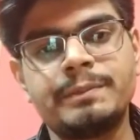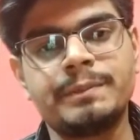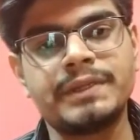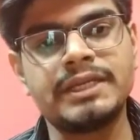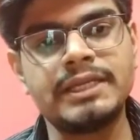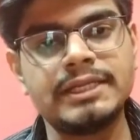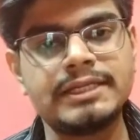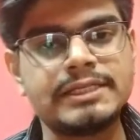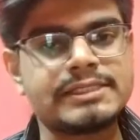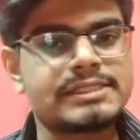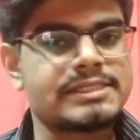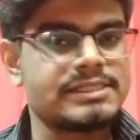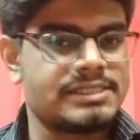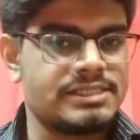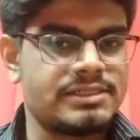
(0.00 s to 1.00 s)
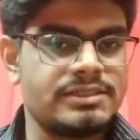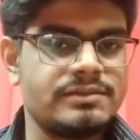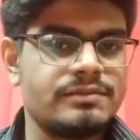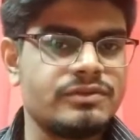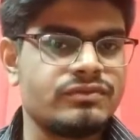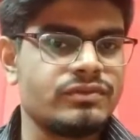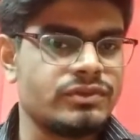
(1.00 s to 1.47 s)
pre-discussion
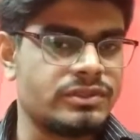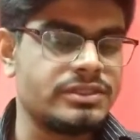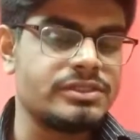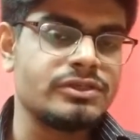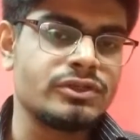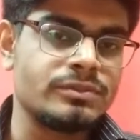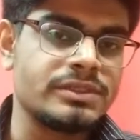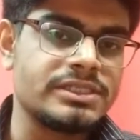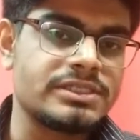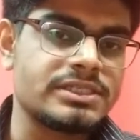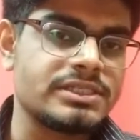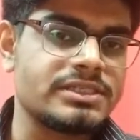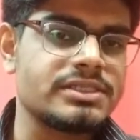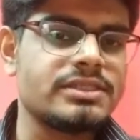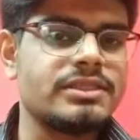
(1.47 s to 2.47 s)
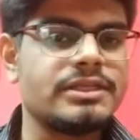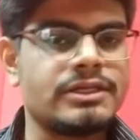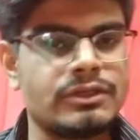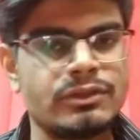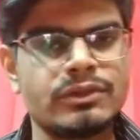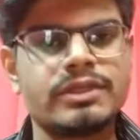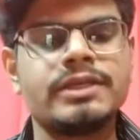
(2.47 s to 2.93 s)
before the group discussion, that
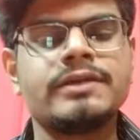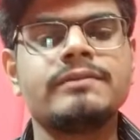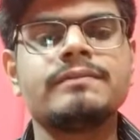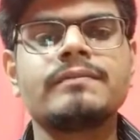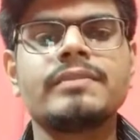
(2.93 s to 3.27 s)
okay,